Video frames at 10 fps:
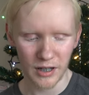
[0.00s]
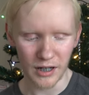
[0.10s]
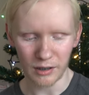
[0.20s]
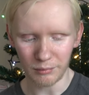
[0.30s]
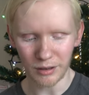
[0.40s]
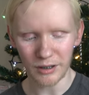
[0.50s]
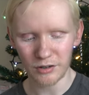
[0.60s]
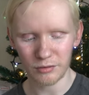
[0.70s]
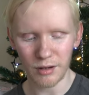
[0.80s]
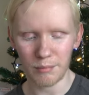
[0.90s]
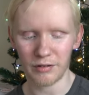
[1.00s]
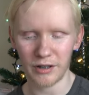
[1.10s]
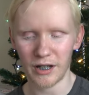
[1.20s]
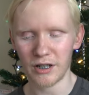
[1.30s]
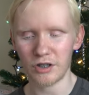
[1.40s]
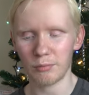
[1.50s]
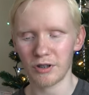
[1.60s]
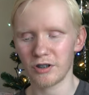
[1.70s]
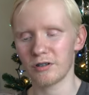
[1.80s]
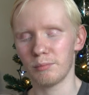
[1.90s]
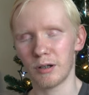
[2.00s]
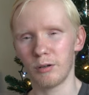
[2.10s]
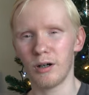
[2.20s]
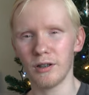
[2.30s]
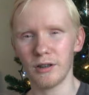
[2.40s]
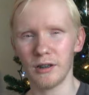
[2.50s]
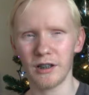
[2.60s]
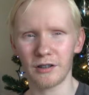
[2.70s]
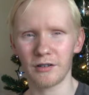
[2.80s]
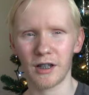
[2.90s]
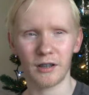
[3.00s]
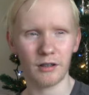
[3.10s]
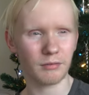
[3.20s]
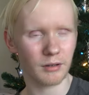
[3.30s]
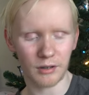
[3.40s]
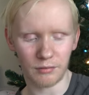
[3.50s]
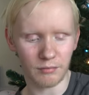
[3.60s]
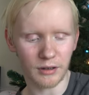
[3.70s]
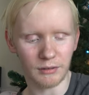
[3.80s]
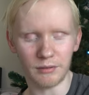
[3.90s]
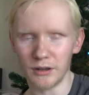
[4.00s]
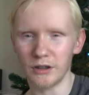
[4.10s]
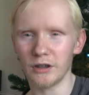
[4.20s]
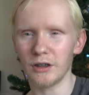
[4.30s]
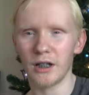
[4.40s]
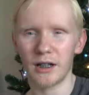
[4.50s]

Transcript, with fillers: and I wanted to represent a Gemini Jets model on the list, and this one is really, really good.